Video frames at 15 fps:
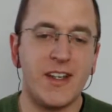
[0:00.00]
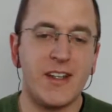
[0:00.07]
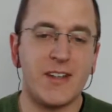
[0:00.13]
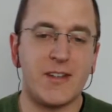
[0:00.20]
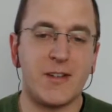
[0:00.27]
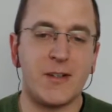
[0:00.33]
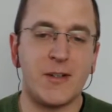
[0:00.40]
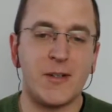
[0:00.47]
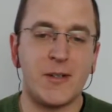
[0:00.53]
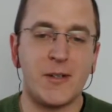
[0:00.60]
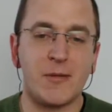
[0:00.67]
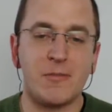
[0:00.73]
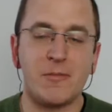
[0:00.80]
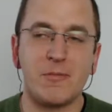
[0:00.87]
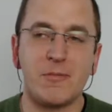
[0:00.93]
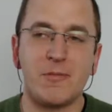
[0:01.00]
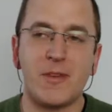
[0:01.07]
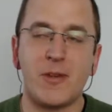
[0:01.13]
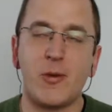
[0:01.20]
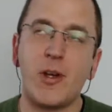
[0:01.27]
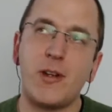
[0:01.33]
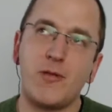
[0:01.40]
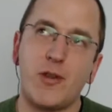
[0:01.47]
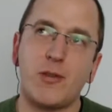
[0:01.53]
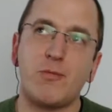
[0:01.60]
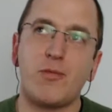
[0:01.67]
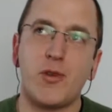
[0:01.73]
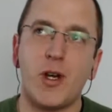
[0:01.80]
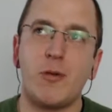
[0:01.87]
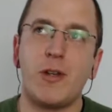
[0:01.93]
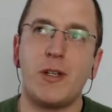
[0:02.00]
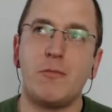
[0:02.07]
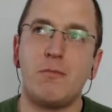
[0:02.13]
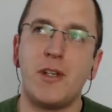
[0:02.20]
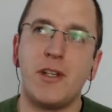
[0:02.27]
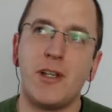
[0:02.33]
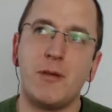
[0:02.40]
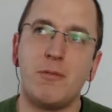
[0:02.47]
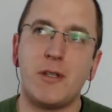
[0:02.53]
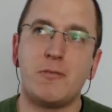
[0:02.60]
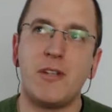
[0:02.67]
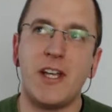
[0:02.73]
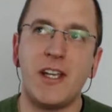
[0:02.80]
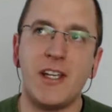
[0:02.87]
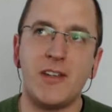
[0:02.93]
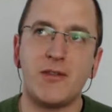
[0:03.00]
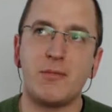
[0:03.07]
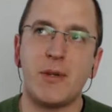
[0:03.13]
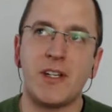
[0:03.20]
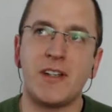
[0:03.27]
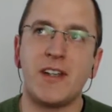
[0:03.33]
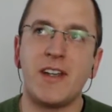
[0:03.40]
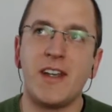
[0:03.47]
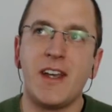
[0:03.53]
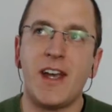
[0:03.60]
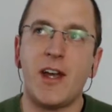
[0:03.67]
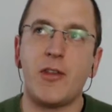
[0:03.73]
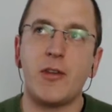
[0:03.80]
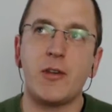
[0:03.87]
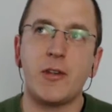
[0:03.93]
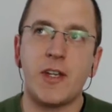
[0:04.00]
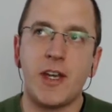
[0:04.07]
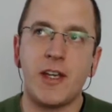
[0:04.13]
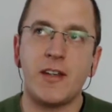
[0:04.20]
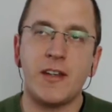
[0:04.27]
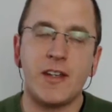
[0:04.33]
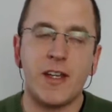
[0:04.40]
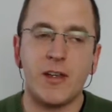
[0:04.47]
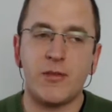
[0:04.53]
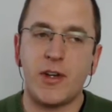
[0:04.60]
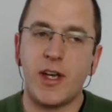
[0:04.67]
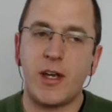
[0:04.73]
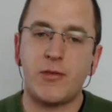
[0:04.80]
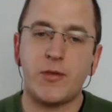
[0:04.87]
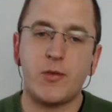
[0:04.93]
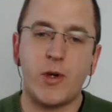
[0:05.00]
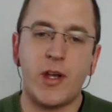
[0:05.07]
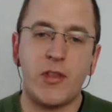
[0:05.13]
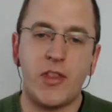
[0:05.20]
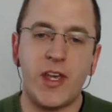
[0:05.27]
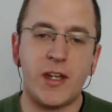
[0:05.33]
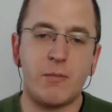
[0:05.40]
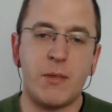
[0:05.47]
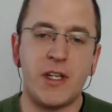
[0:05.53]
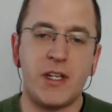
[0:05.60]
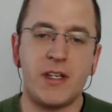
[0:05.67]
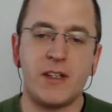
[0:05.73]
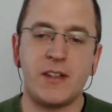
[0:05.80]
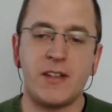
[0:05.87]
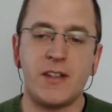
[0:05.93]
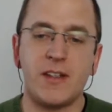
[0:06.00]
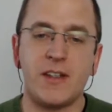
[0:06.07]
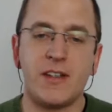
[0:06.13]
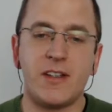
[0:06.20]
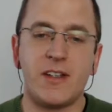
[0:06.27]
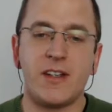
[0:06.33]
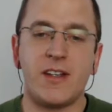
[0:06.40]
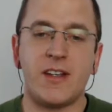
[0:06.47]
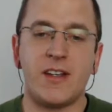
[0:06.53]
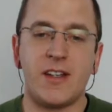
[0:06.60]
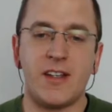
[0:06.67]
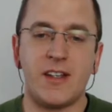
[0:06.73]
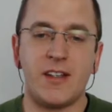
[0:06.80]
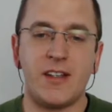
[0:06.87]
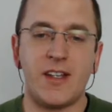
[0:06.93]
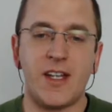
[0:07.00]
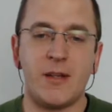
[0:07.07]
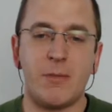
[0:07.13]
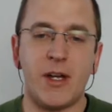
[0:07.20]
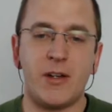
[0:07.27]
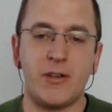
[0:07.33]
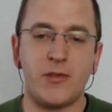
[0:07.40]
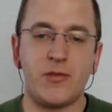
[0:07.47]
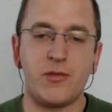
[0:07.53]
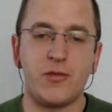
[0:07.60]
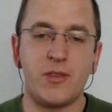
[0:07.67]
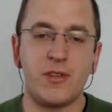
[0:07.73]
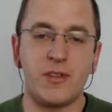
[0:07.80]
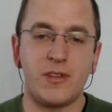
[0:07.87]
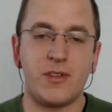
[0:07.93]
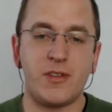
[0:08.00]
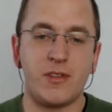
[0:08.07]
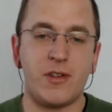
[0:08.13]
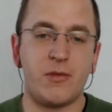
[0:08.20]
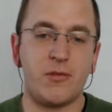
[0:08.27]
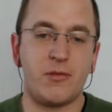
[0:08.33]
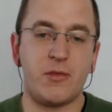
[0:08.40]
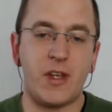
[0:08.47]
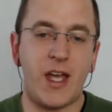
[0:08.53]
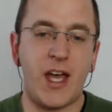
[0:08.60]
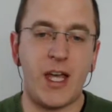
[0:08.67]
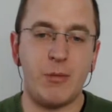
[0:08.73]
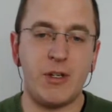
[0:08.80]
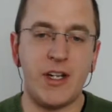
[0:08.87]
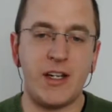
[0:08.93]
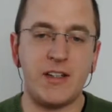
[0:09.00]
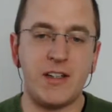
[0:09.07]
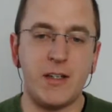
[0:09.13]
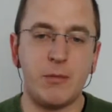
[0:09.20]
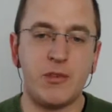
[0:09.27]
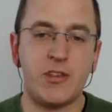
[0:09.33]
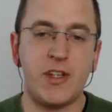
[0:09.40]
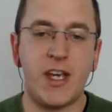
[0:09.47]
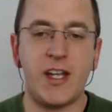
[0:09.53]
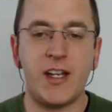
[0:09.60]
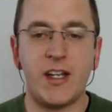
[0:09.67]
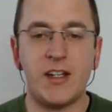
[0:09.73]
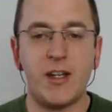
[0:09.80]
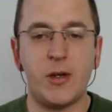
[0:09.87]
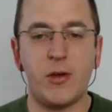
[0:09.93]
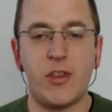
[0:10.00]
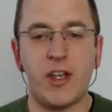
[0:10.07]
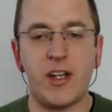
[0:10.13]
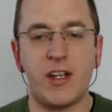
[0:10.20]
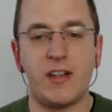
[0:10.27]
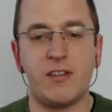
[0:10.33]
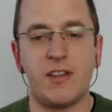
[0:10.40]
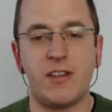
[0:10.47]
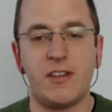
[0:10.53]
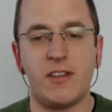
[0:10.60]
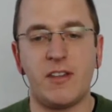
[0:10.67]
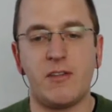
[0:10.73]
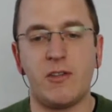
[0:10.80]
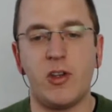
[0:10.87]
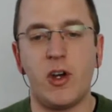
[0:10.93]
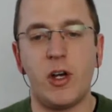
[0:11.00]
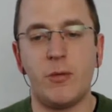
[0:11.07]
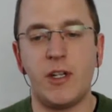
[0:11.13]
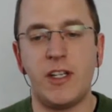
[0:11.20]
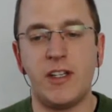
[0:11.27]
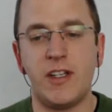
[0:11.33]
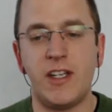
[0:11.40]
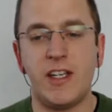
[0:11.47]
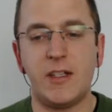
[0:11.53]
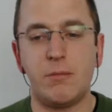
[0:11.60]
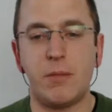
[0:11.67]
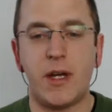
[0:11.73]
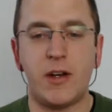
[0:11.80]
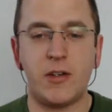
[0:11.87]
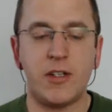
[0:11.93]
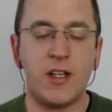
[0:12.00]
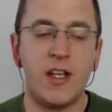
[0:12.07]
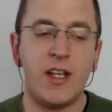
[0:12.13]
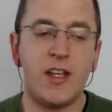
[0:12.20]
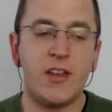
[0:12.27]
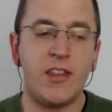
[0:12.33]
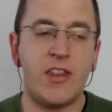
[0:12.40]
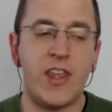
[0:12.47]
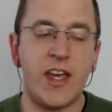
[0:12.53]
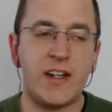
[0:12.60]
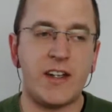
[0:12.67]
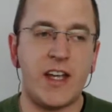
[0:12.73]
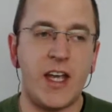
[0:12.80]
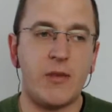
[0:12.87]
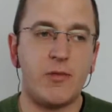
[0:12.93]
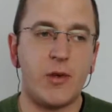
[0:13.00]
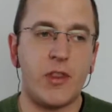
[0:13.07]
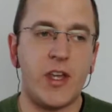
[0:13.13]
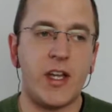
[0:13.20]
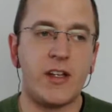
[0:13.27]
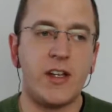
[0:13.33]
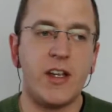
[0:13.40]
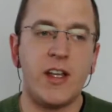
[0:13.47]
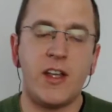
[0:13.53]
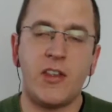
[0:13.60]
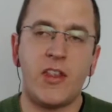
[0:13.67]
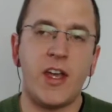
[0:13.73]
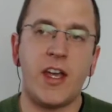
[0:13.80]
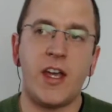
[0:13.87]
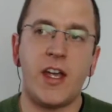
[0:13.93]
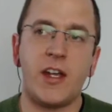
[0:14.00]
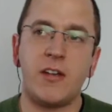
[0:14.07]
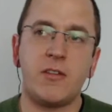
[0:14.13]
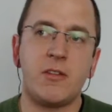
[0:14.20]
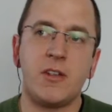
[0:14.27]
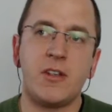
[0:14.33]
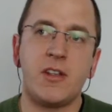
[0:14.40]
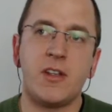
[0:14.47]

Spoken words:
So, well, it was probably a little bit naive, but I thought, okay, if I have to write that many amount of Hibernate tips, and I know that I normally need about that time for that, then,